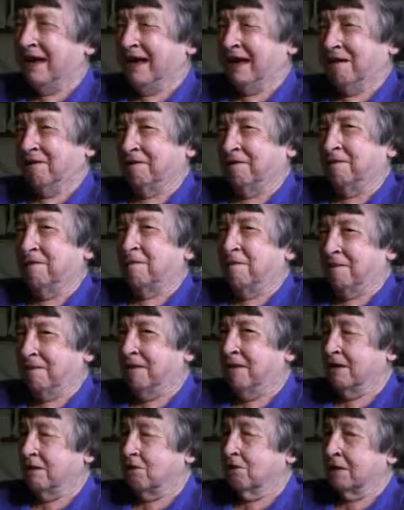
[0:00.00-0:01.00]
I
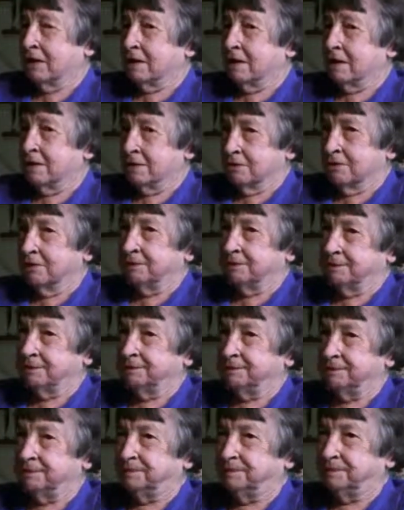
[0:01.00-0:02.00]
can do it.
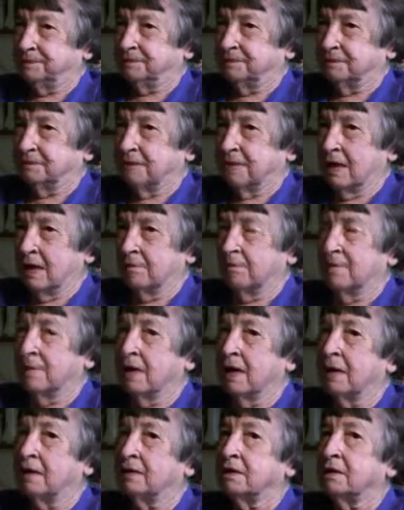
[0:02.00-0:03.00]
I'm
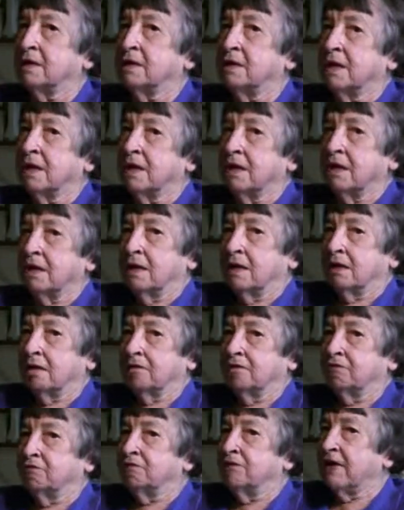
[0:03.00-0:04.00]
not
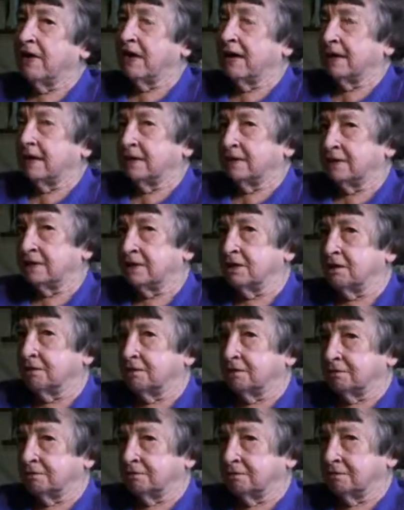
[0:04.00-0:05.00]
confined. I
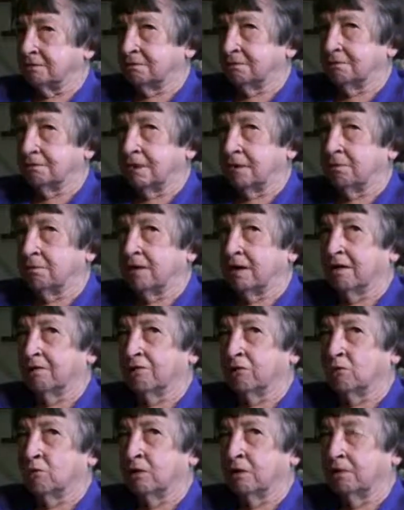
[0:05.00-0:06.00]
still
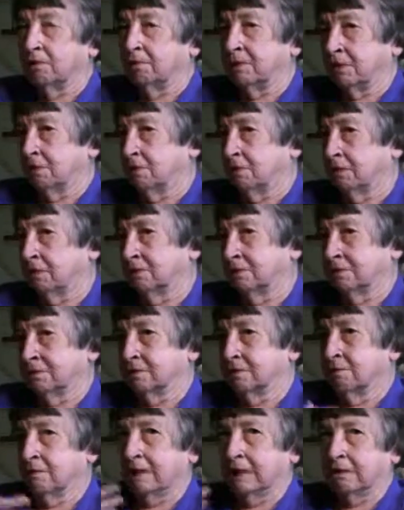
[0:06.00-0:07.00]
never will be
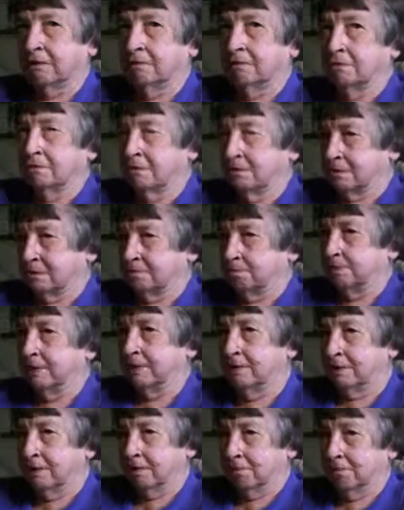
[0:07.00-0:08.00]
somebody who can just
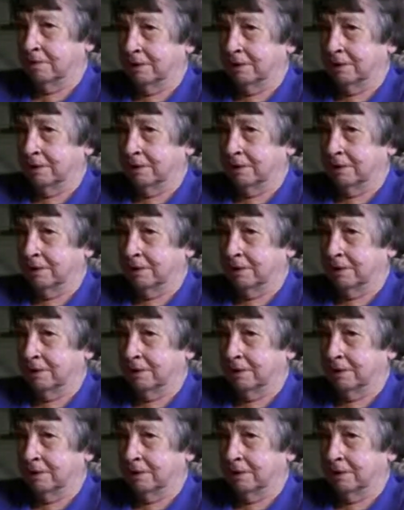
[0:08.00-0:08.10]
spend their